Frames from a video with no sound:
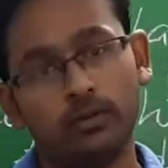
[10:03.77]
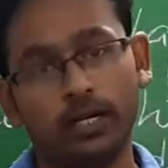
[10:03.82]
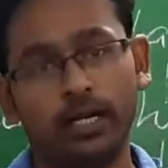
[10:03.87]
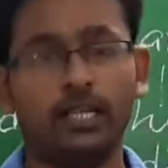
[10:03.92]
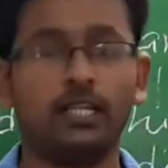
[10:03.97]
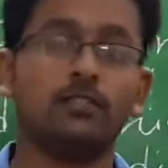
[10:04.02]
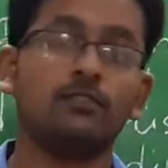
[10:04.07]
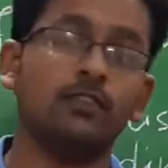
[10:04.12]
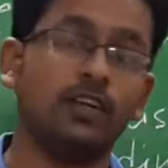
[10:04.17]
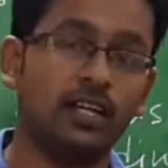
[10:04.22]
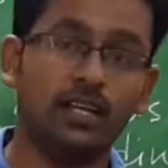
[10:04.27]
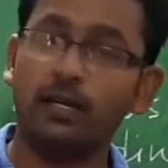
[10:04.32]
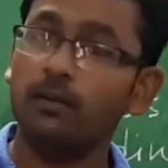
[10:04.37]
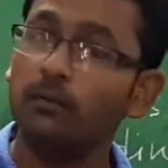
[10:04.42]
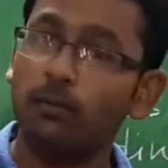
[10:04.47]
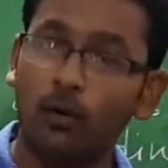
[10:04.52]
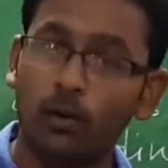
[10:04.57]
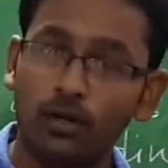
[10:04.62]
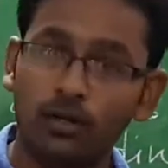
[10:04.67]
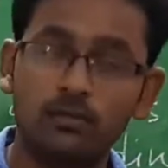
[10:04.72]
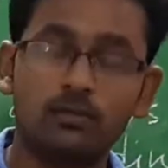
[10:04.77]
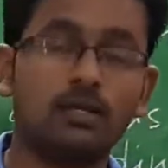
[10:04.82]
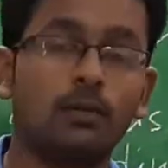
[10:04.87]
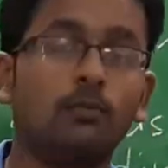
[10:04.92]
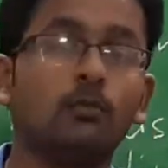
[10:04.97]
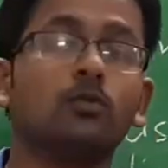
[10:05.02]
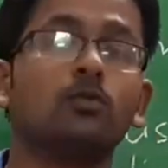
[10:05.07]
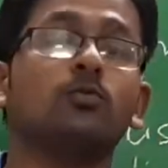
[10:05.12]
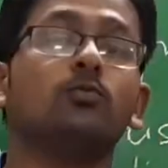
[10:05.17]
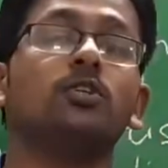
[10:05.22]
It is very important.
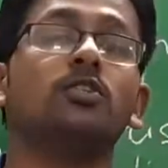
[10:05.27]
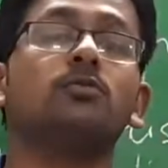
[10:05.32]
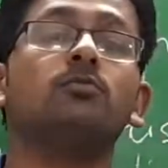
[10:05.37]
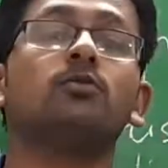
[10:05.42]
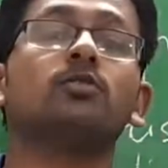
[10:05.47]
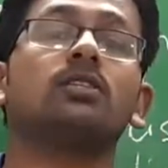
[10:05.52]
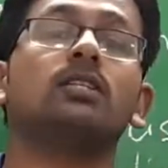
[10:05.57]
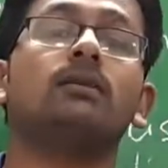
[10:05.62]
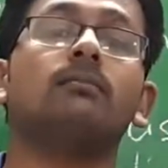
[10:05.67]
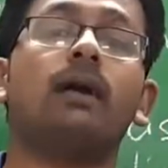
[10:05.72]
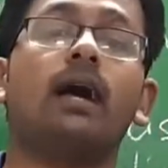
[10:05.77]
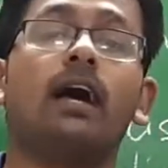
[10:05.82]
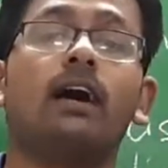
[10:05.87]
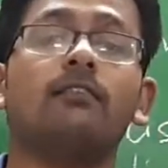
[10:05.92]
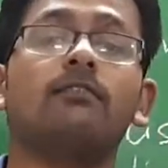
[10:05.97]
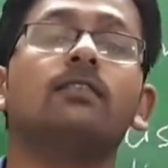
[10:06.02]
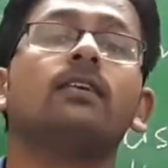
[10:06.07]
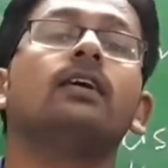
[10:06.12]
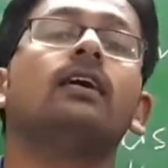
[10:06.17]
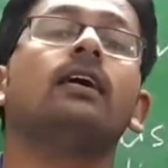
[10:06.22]
Suppose which Muslim have